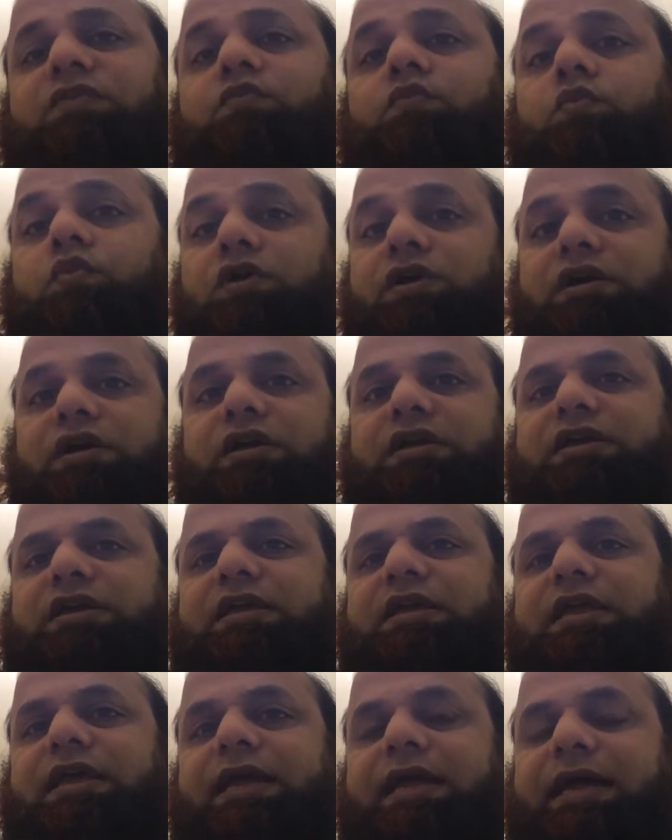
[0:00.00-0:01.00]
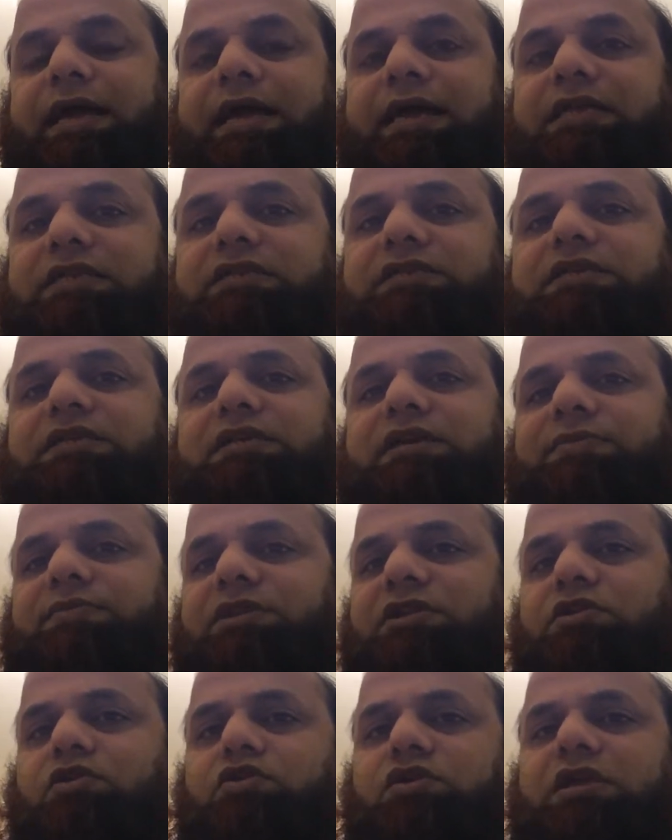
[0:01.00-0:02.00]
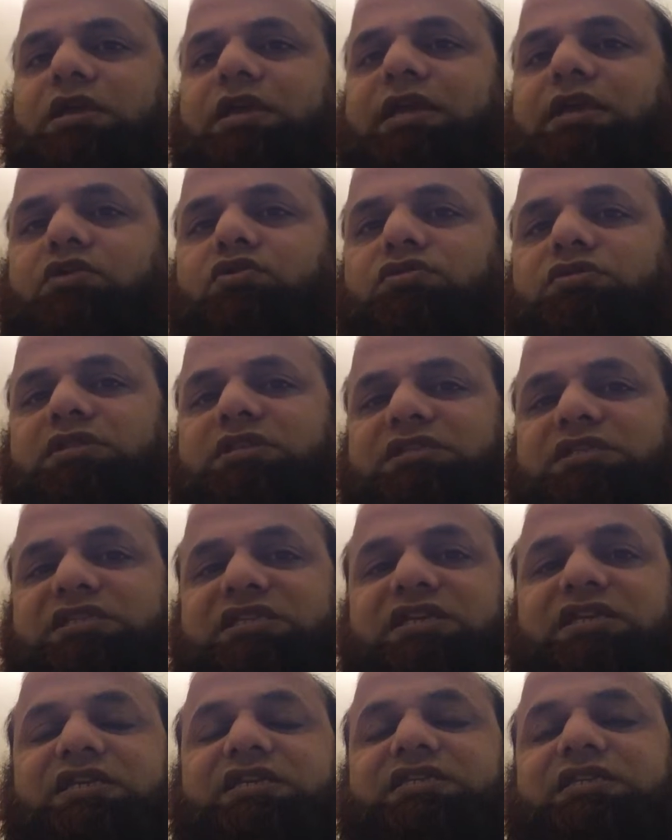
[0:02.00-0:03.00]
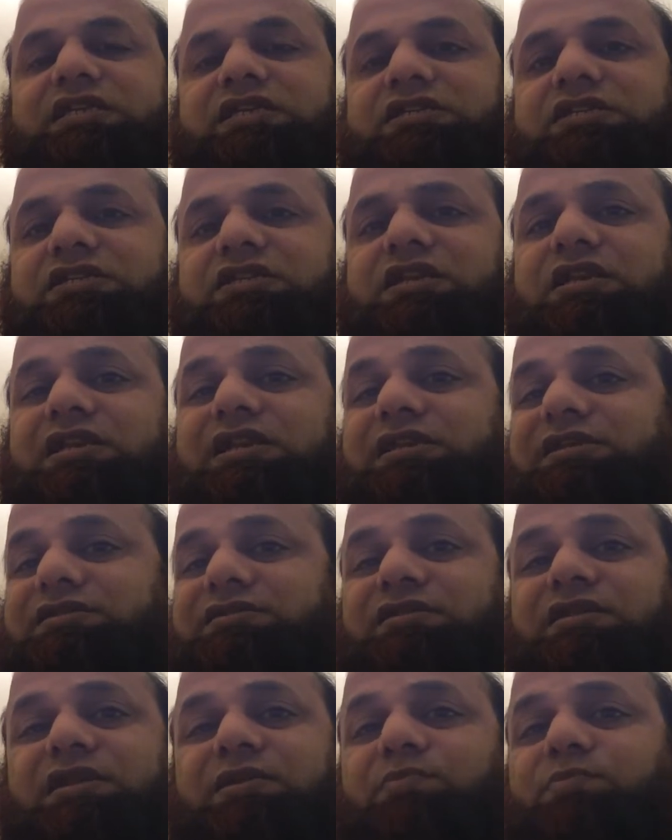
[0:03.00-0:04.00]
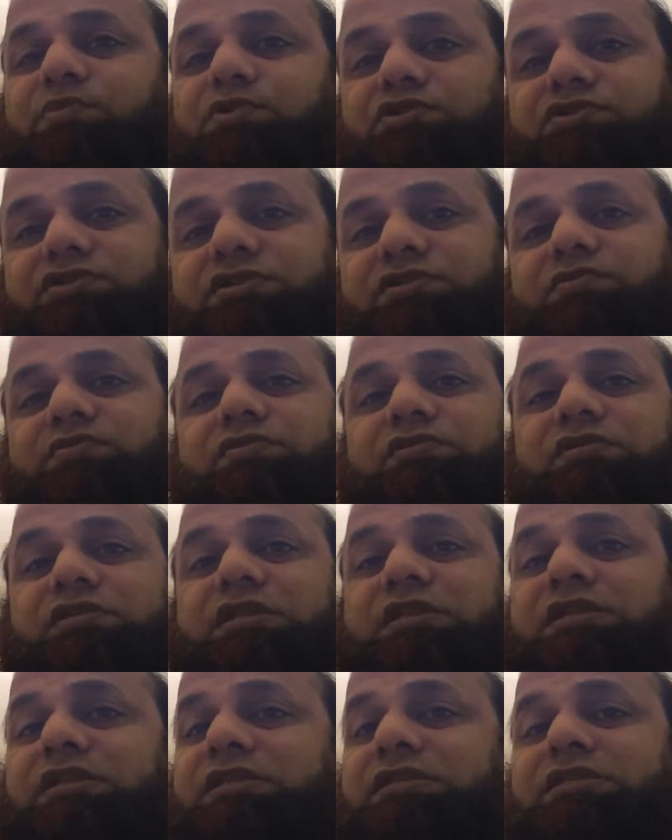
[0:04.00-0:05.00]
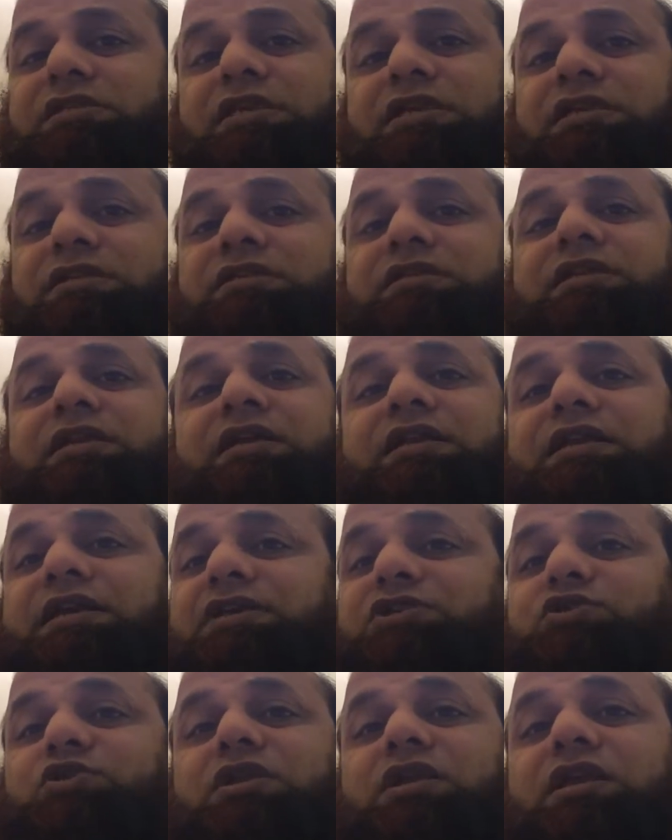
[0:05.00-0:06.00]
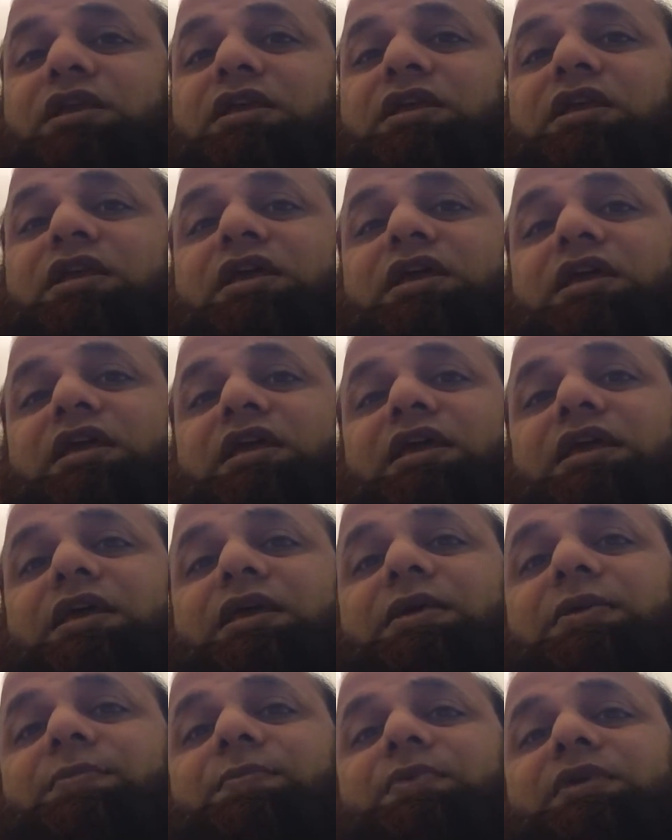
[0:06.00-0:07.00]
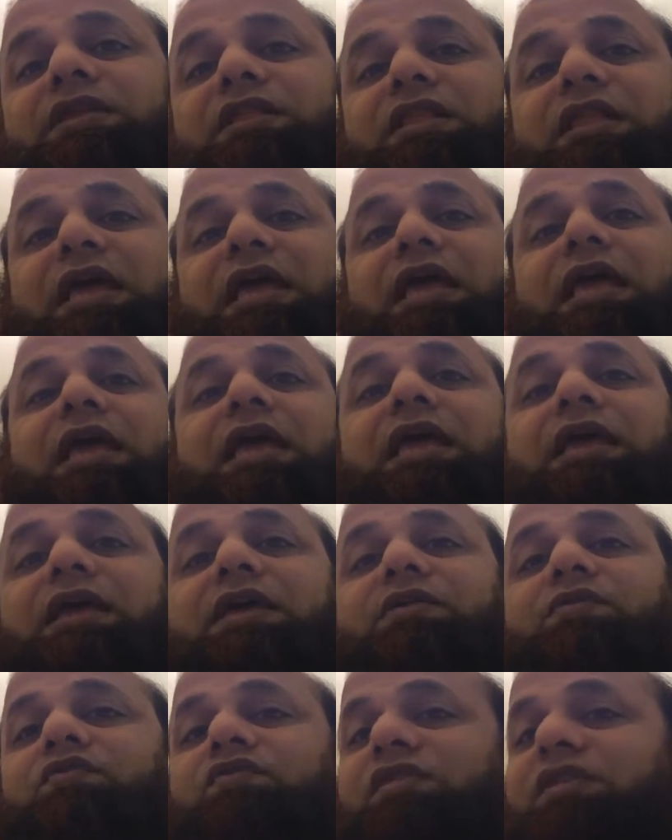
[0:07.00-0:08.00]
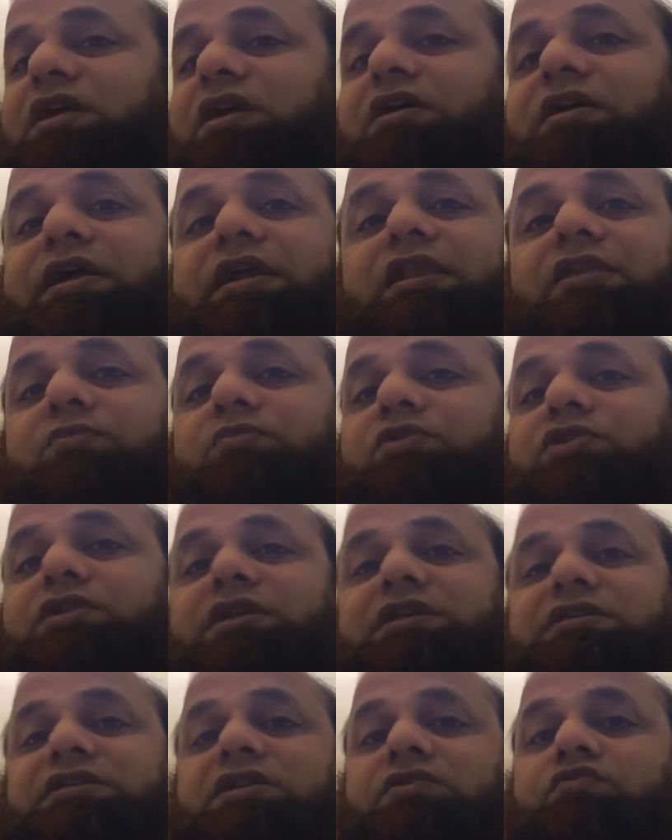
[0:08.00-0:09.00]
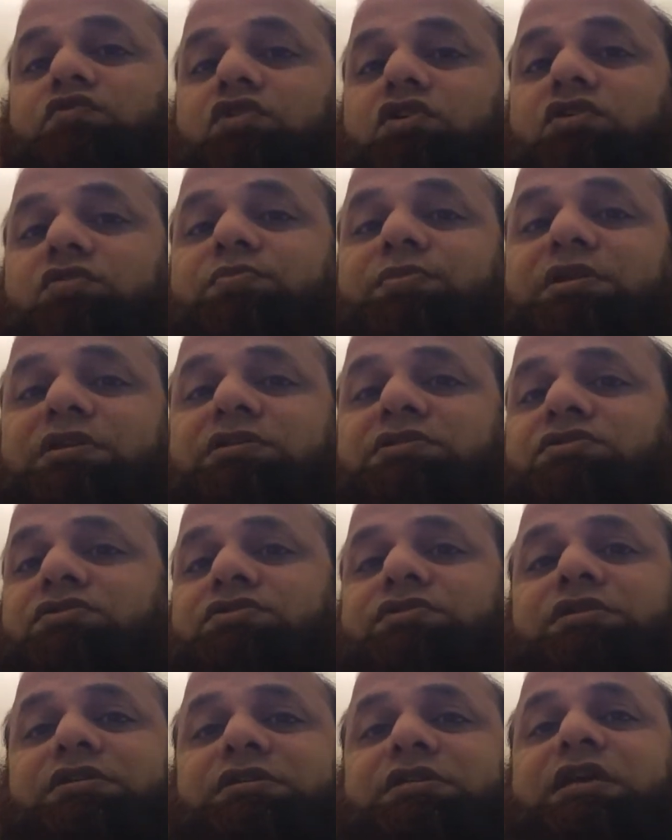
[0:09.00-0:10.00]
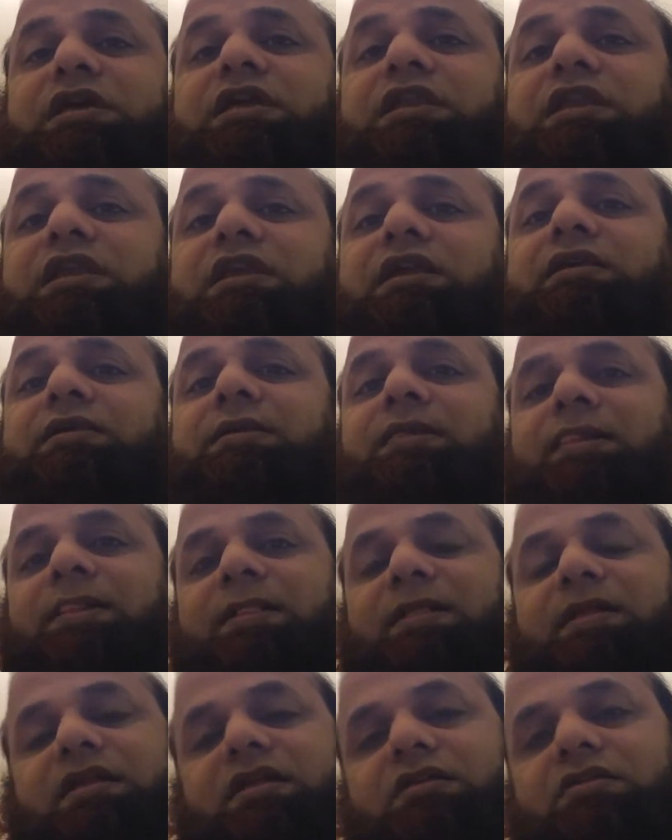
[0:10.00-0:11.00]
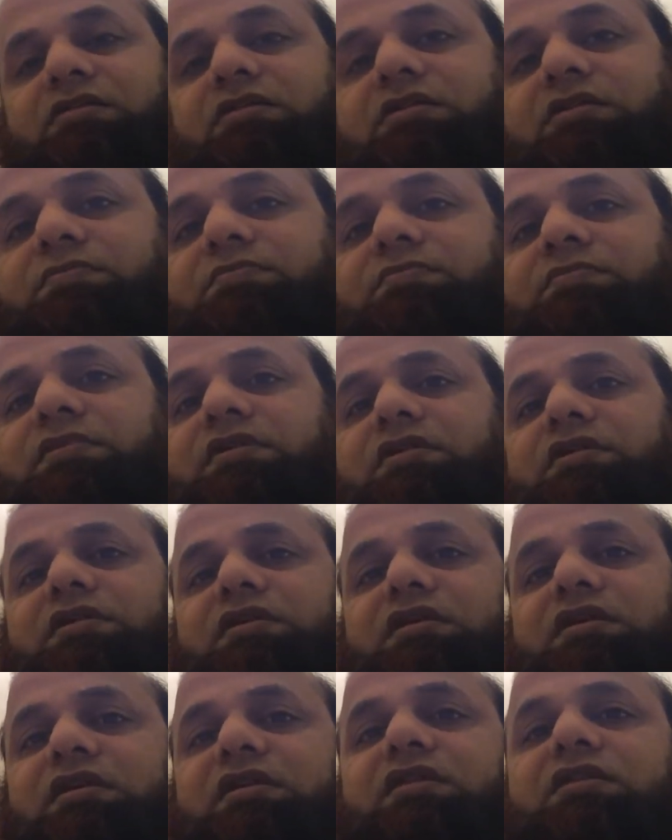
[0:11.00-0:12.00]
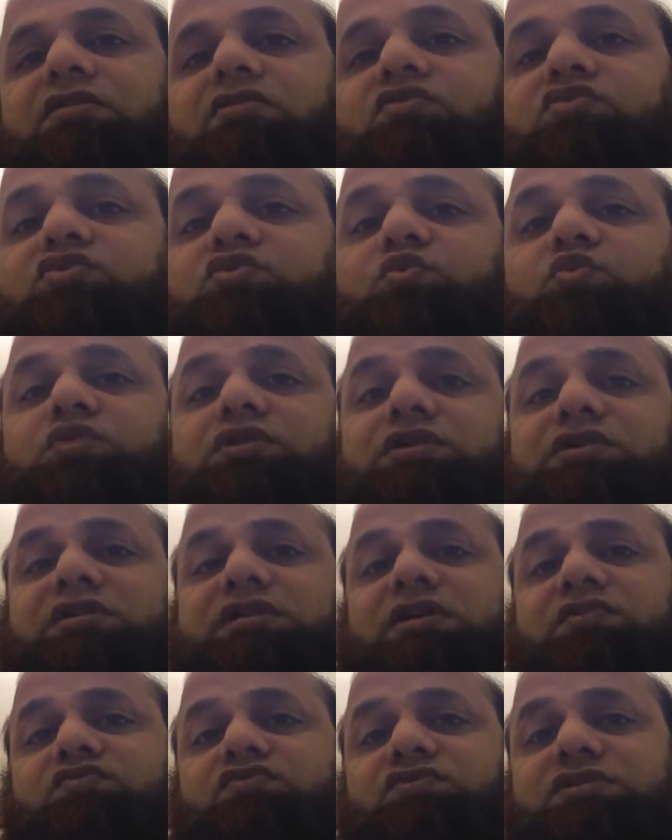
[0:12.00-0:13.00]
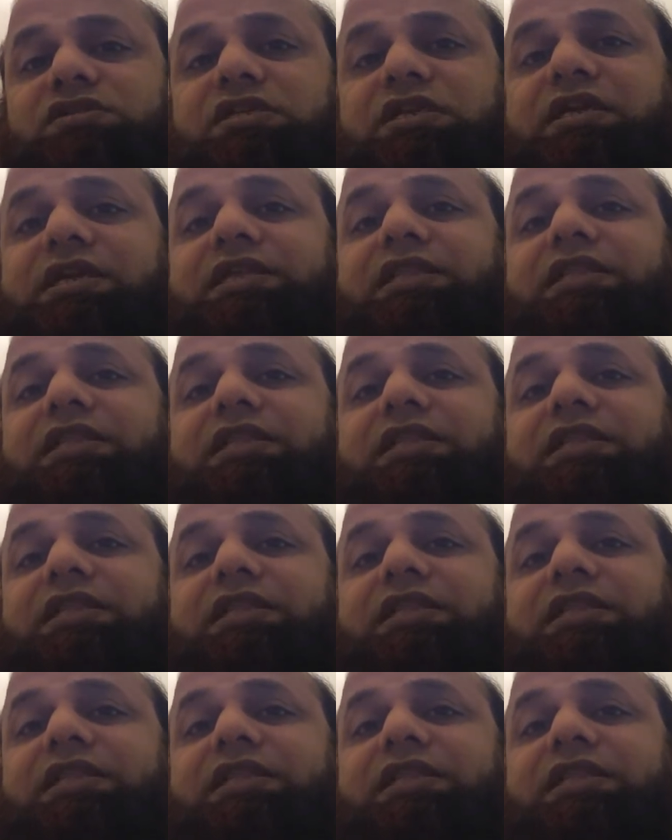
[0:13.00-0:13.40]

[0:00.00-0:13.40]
work. And I mean, looking at all these things, it's literally impossible that these things can actually be there without anybody's involvement or designing. um, in good words, I would say